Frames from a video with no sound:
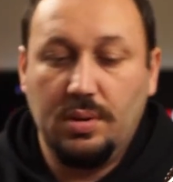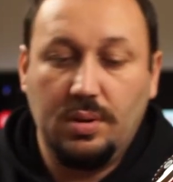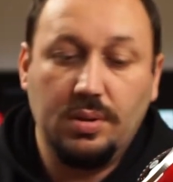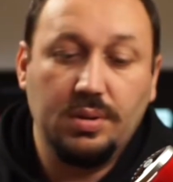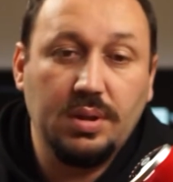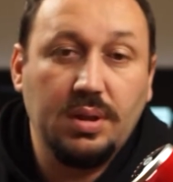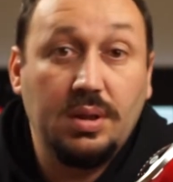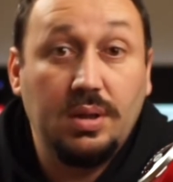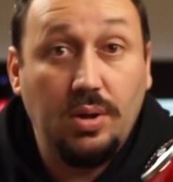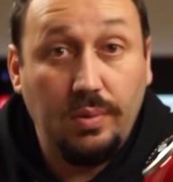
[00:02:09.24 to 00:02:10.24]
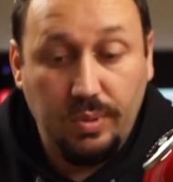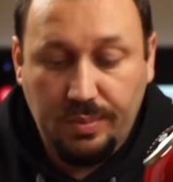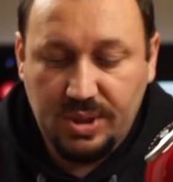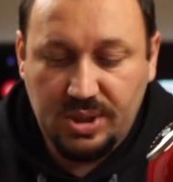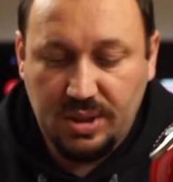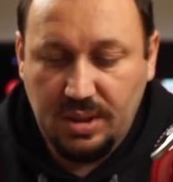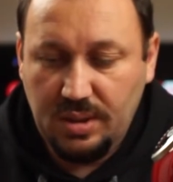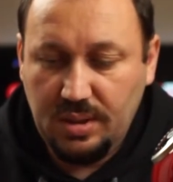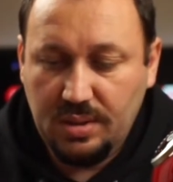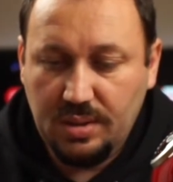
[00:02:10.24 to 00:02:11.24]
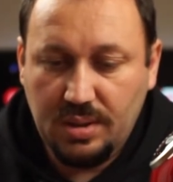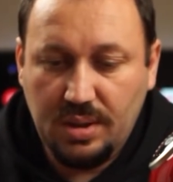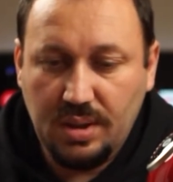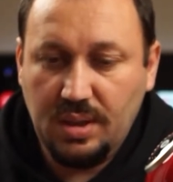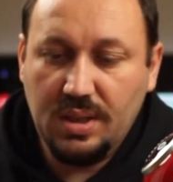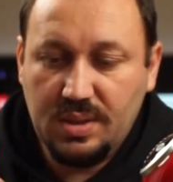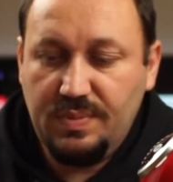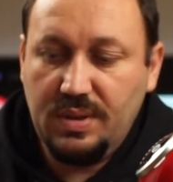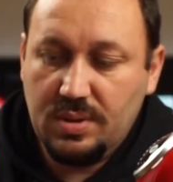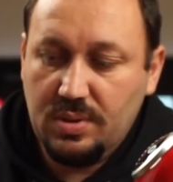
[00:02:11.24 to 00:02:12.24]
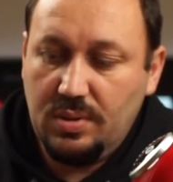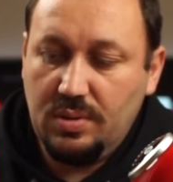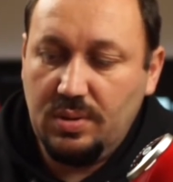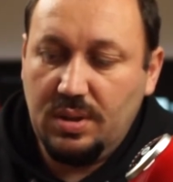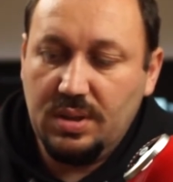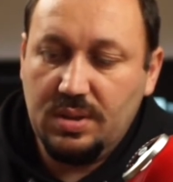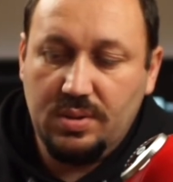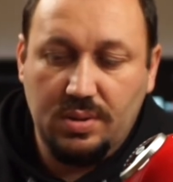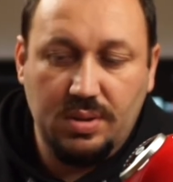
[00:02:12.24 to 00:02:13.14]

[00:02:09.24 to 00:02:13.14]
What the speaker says: on the Oblò machine. In espresso, you can't.